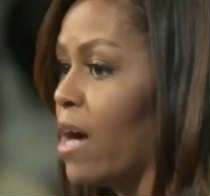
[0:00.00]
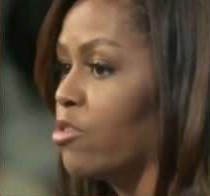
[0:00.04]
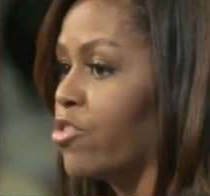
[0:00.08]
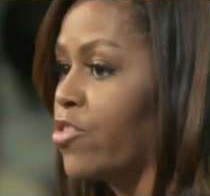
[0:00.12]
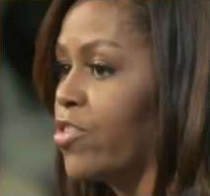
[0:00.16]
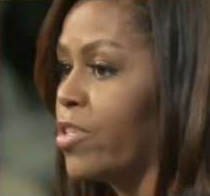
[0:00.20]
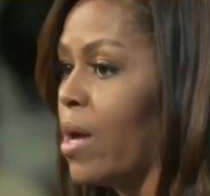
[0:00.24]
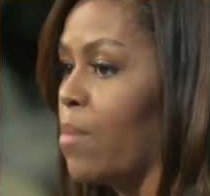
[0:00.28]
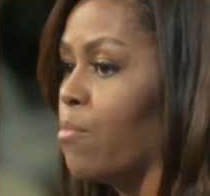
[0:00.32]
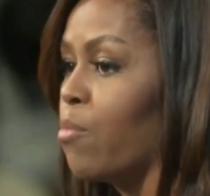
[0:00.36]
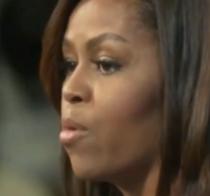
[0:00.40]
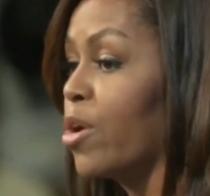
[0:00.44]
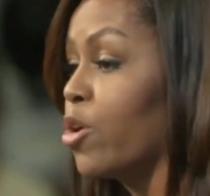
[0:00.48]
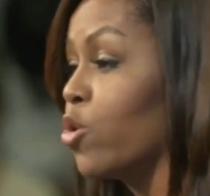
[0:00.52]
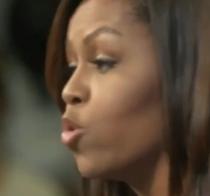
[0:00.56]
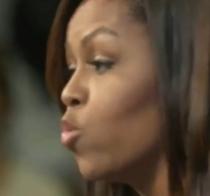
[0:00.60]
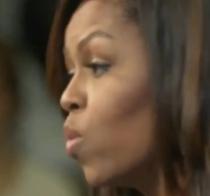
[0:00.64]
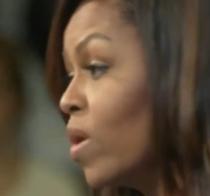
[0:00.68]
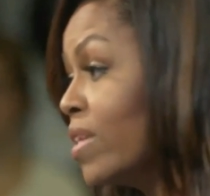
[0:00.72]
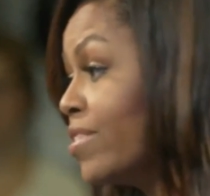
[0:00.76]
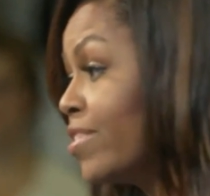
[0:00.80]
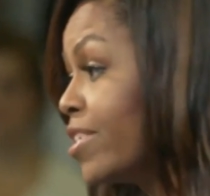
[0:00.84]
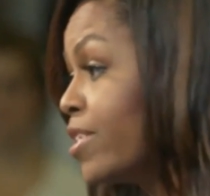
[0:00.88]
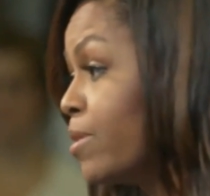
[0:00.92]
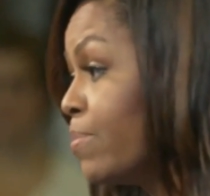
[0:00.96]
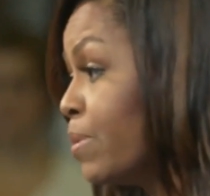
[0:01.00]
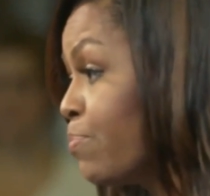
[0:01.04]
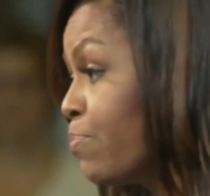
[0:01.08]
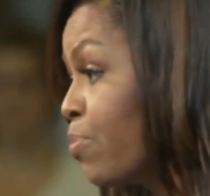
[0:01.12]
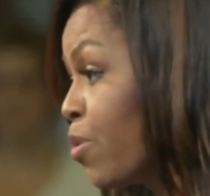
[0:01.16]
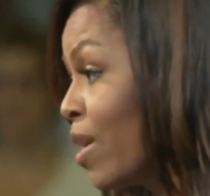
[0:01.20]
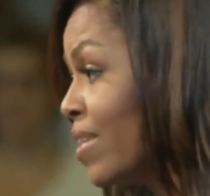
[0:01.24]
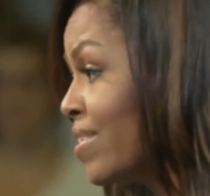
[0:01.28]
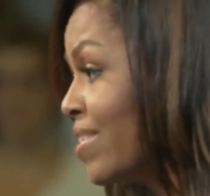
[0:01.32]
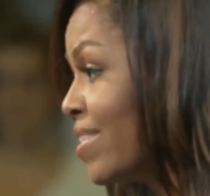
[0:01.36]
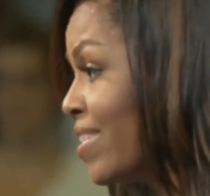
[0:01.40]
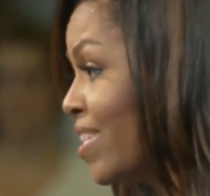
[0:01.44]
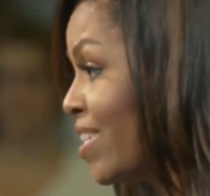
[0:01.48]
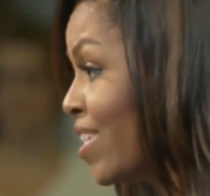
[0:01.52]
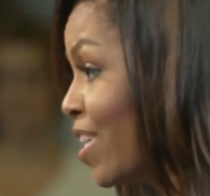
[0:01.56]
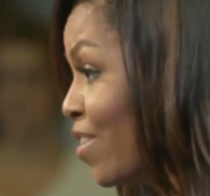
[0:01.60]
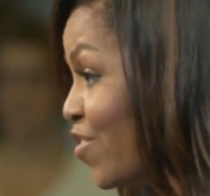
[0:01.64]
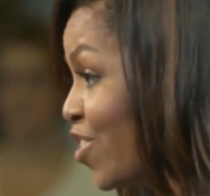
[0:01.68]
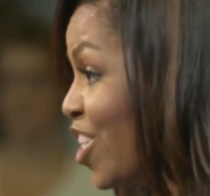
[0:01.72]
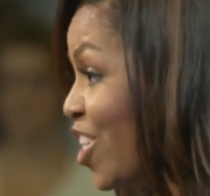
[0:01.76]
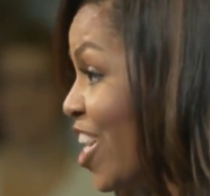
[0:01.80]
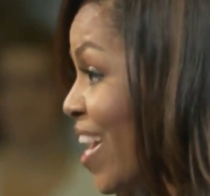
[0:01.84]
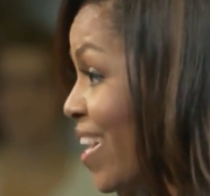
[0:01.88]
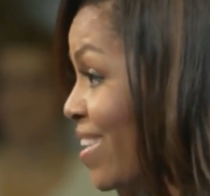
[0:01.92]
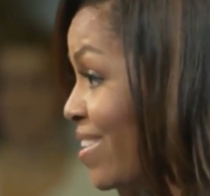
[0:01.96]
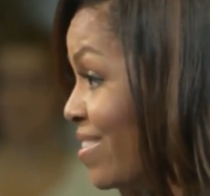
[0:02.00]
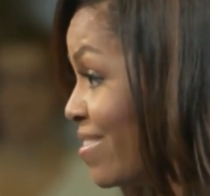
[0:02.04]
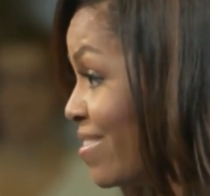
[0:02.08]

someone who wants to be president of the United